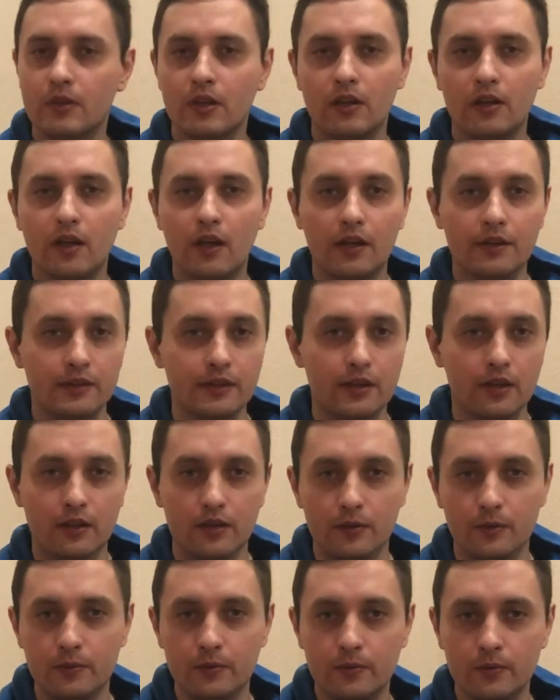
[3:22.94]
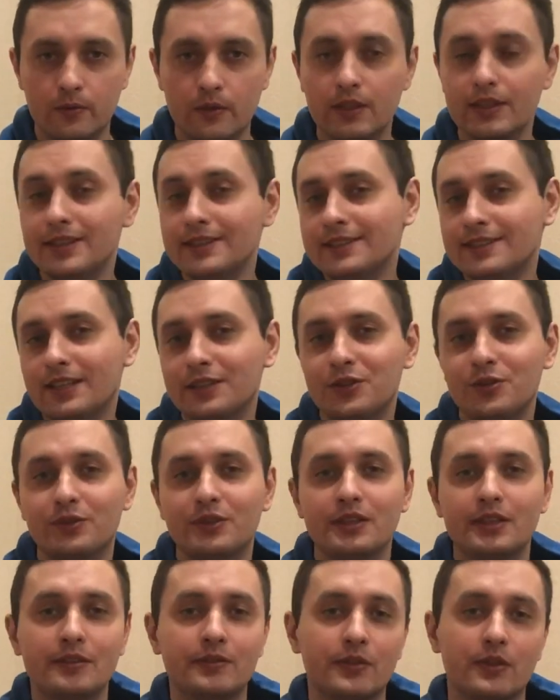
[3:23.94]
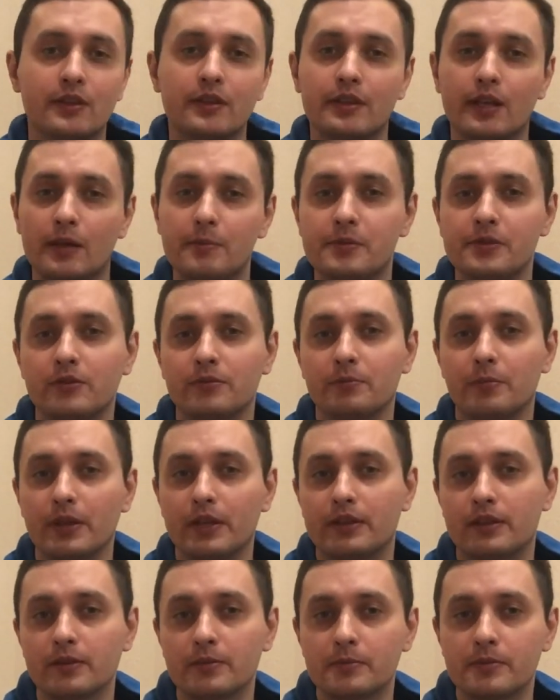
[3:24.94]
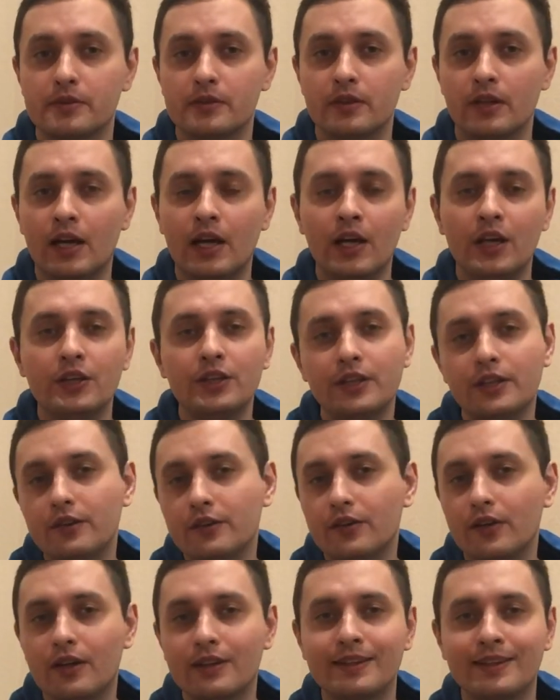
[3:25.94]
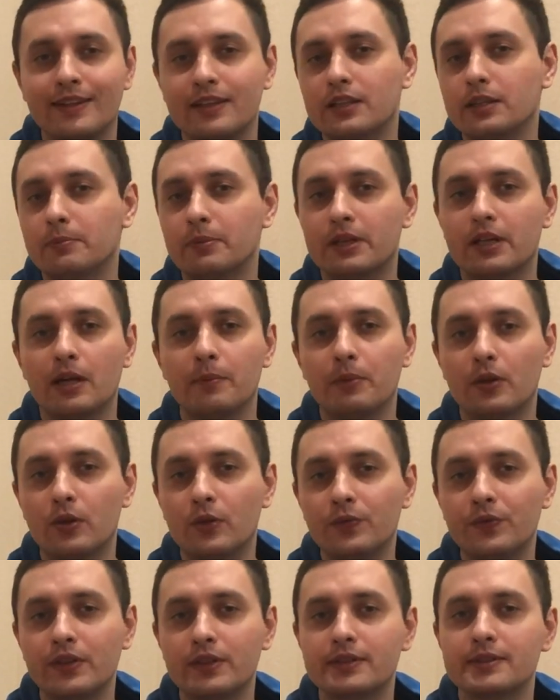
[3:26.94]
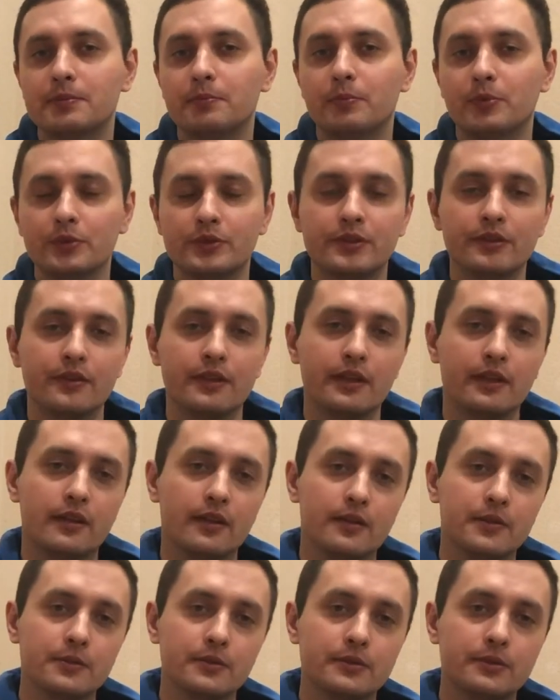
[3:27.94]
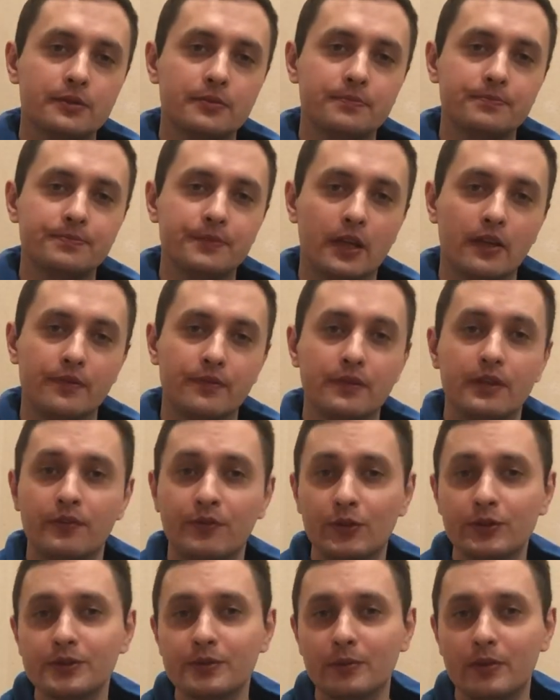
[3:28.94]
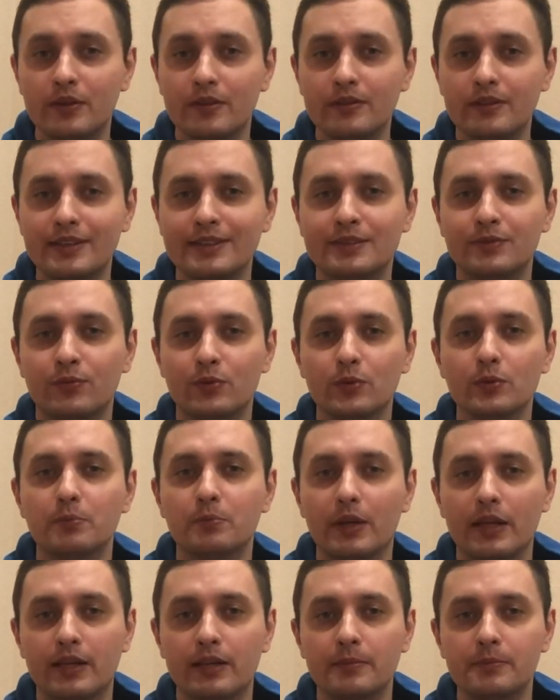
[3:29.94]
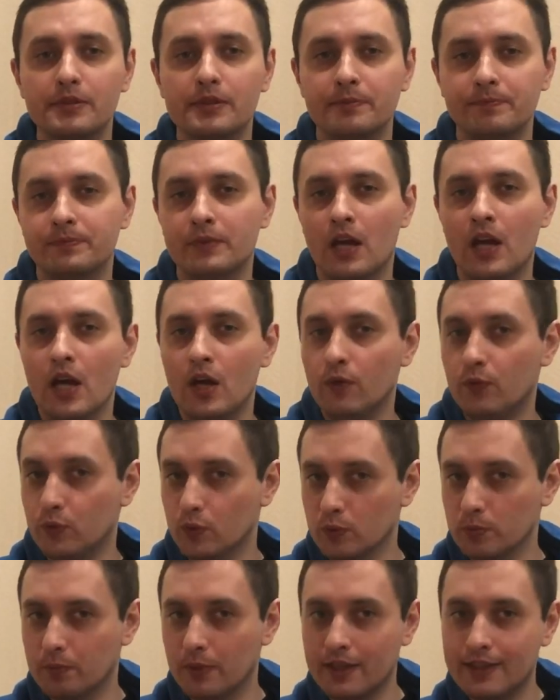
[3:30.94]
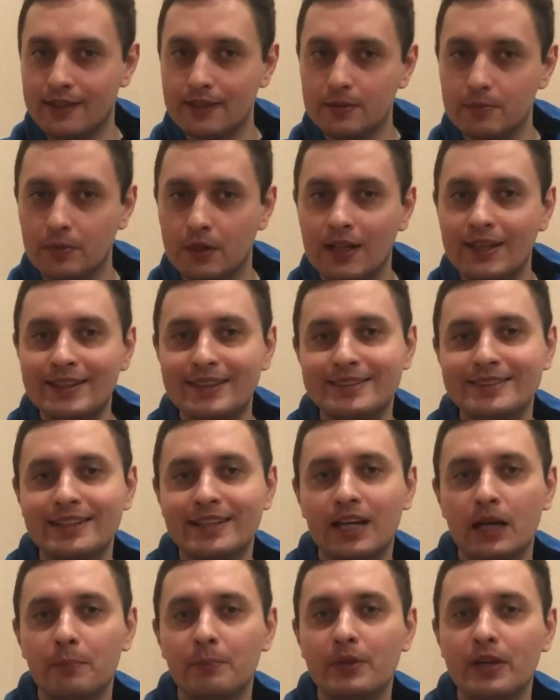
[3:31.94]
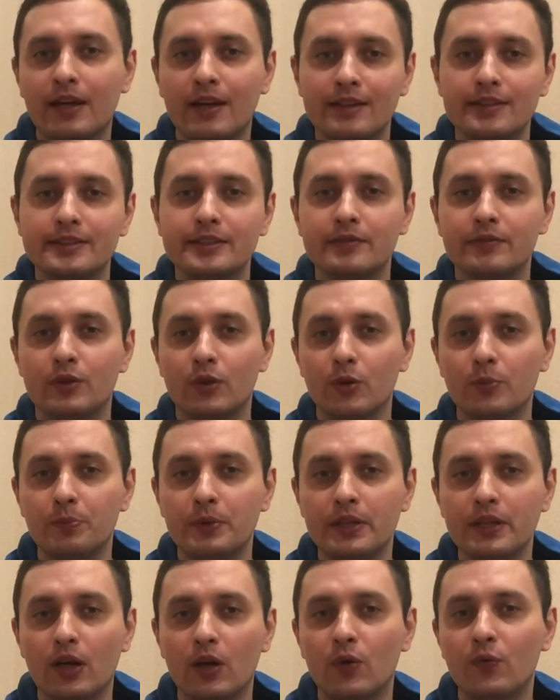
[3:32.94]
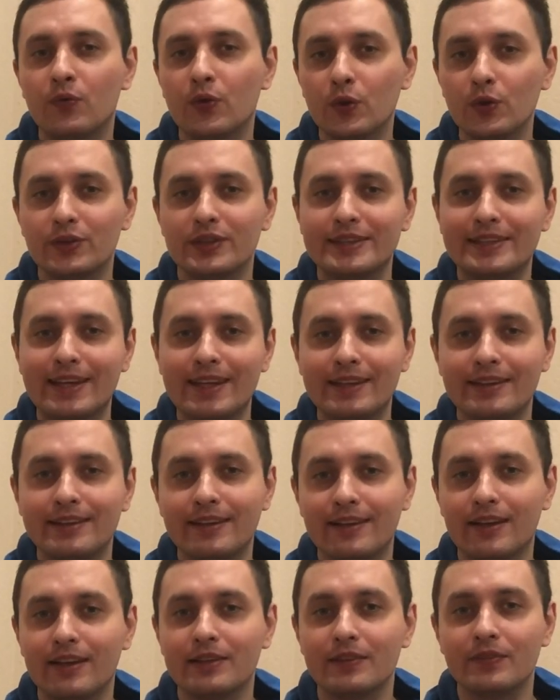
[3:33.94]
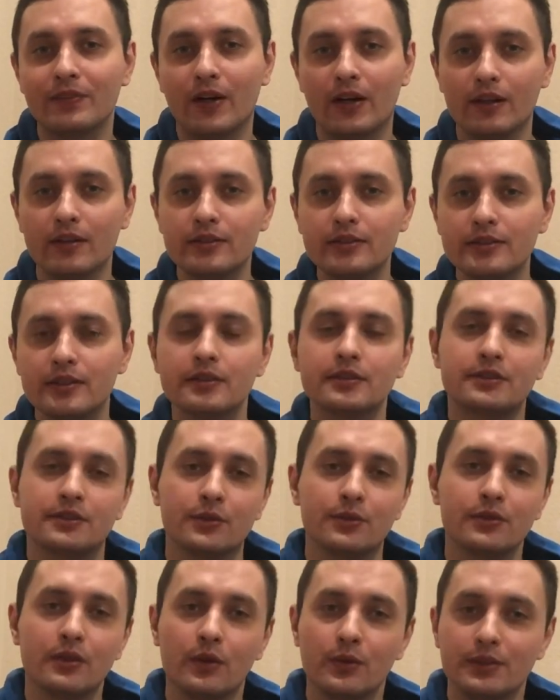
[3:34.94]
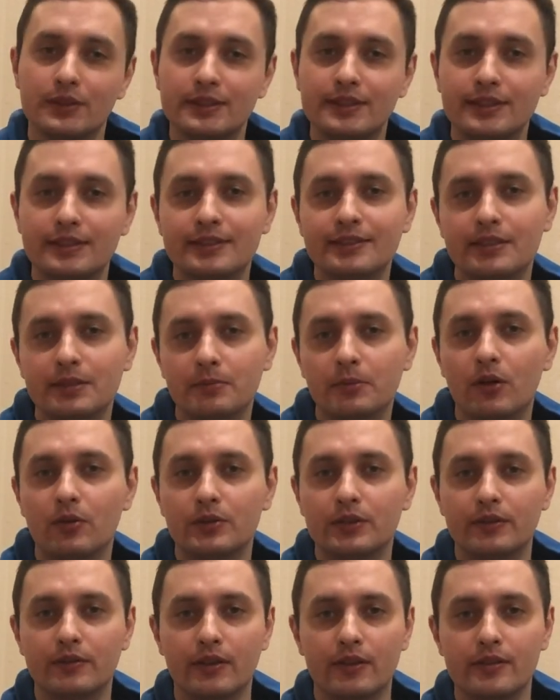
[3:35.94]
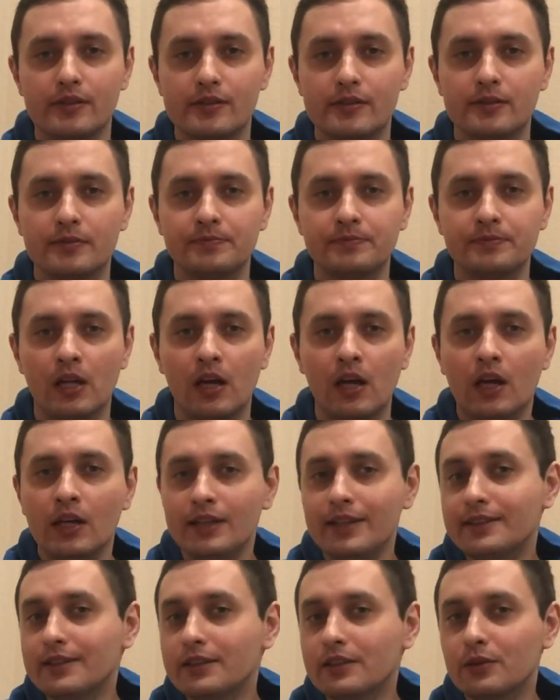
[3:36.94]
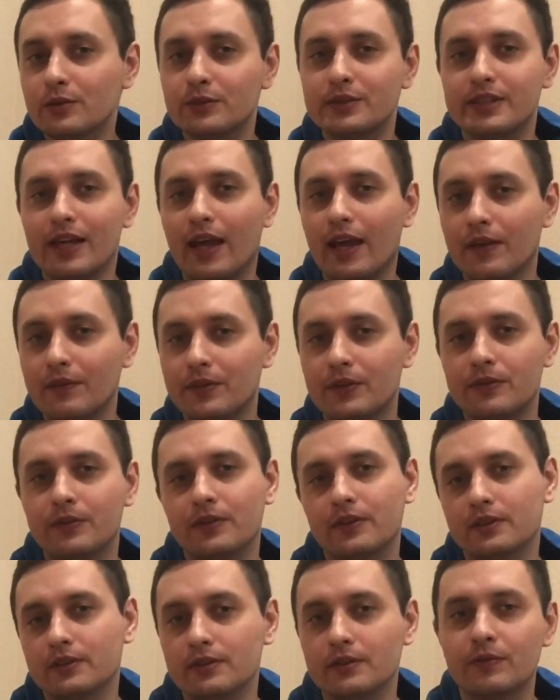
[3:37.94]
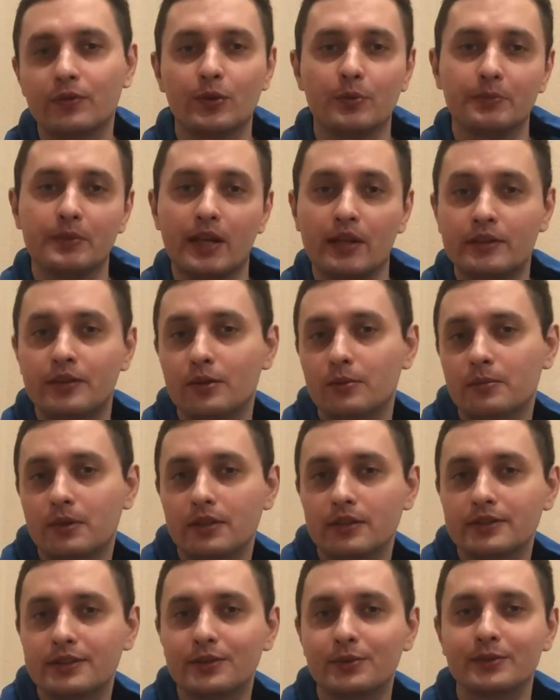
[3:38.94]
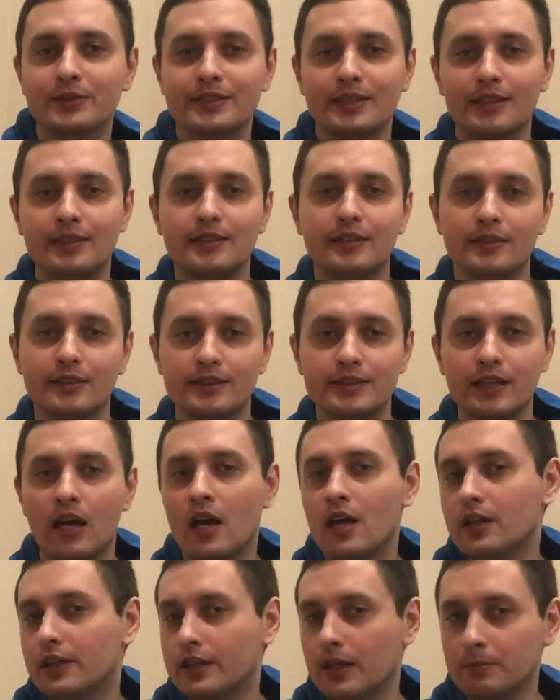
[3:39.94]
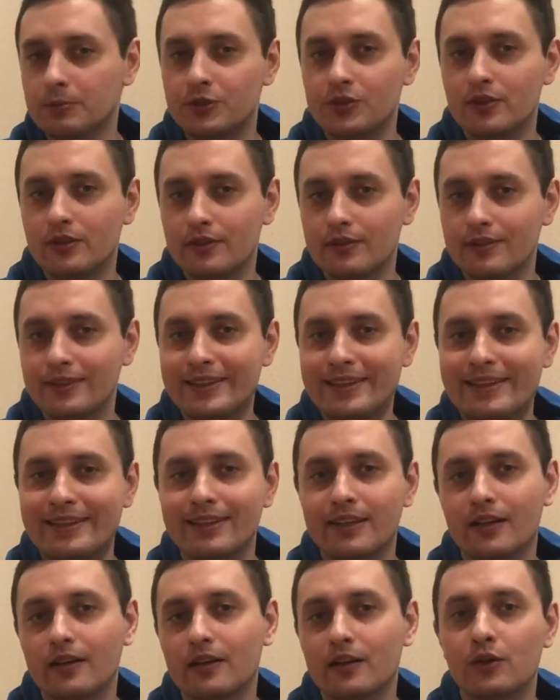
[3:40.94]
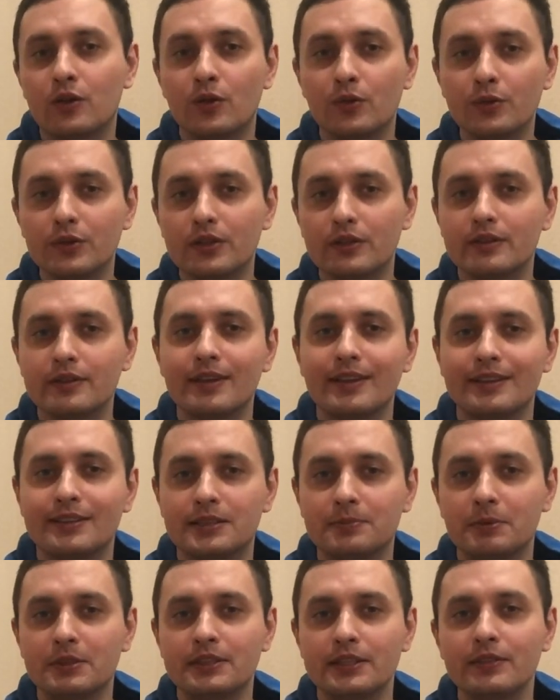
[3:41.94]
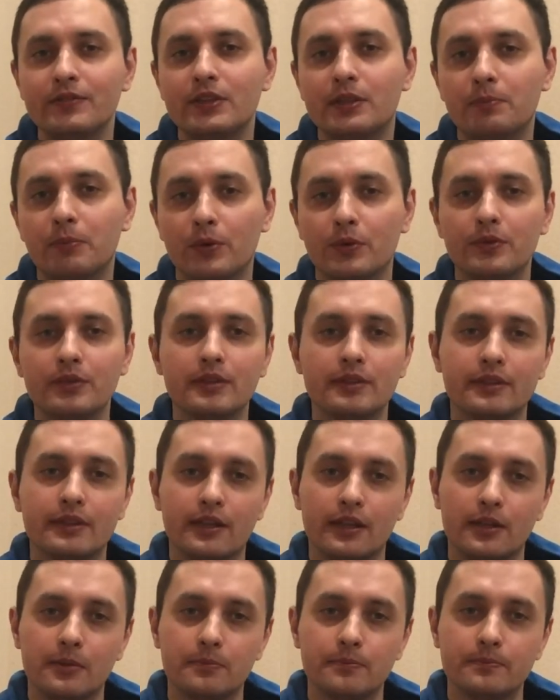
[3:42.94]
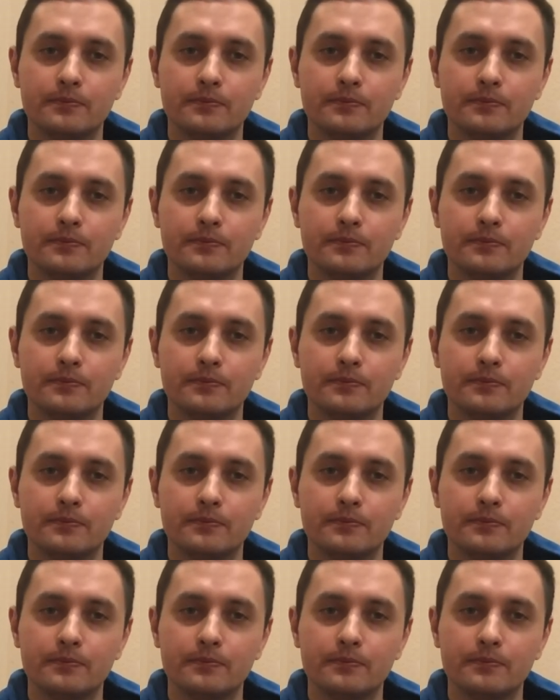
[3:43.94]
And now, let's touch on different types of backups. Here at Handy Backup Office, boots on the ground. And the first one is full backups. Full backup is a comprehensive copy of all the data and files stored on a system or device. It includes everything, from documents to settings, capturing the entire content at a specific point in time.